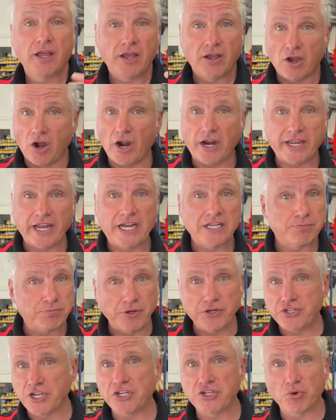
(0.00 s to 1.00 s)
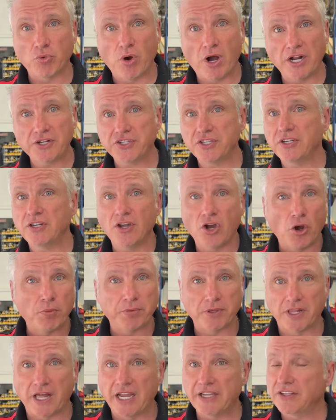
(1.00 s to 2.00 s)
All right, guys, appreciate you watching. Hope
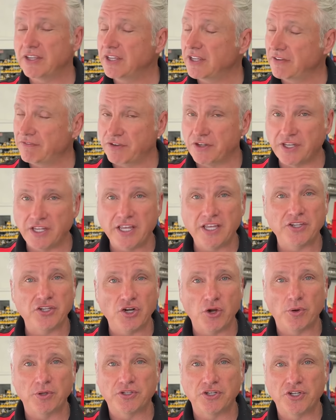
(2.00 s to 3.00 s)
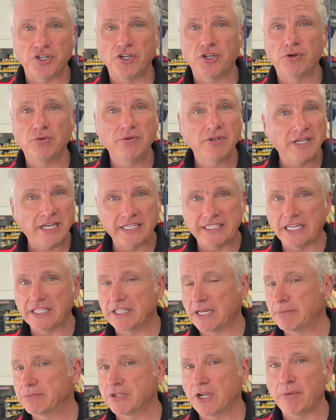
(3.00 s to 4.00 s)
you liked it. If you did, you know what to do. Hit that
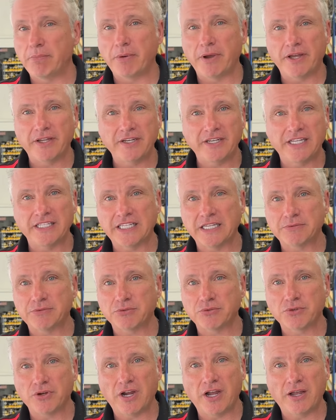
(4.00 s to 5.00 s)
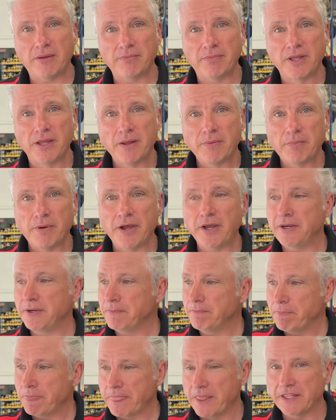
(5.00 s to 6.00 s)
thumbs up button, hit that subscribe
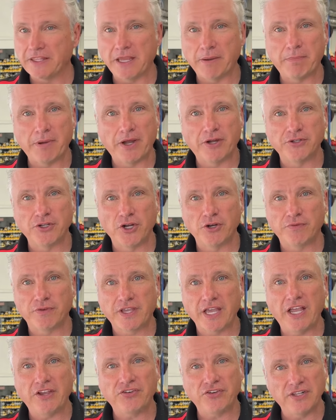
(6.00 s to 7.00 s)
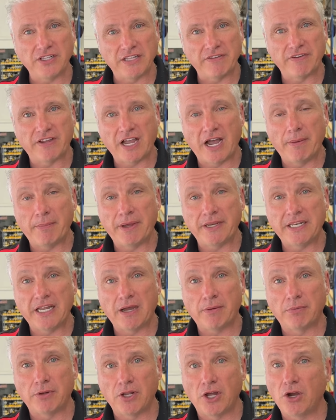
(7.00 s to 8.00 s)
button, hit that bell notification, leave a comment
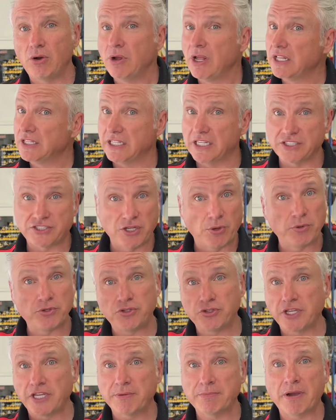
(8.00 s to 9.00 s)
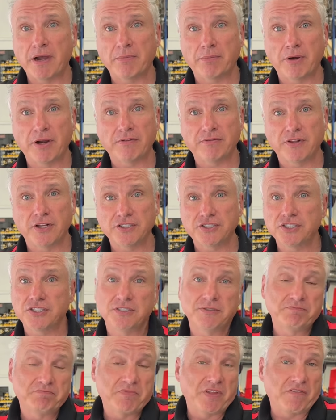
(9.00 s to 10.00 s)
down below. Let us know what you think about brake flushes.
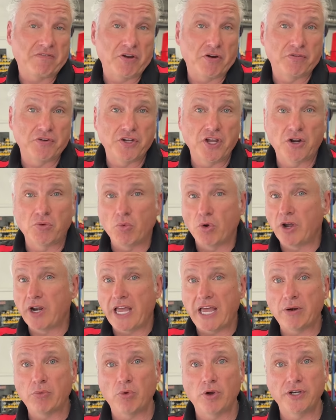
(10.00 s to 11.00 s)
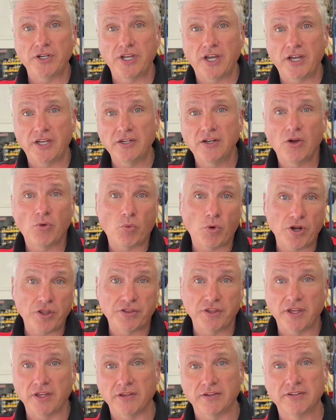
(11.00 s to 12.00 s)
Have you ever done one, had one done? What do you
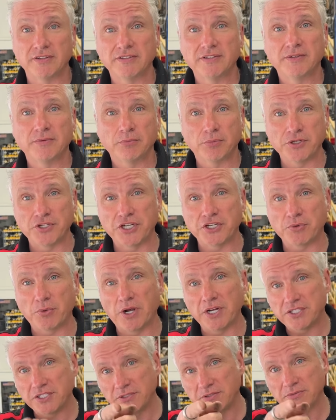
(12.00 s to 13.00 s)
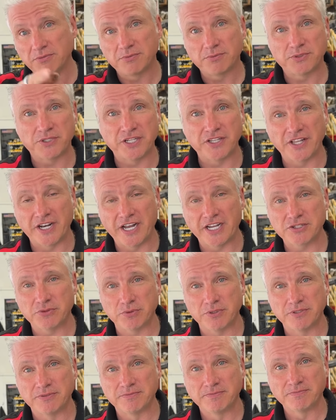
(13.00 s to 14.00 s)
think? Appreciate you watching. See you in the next one.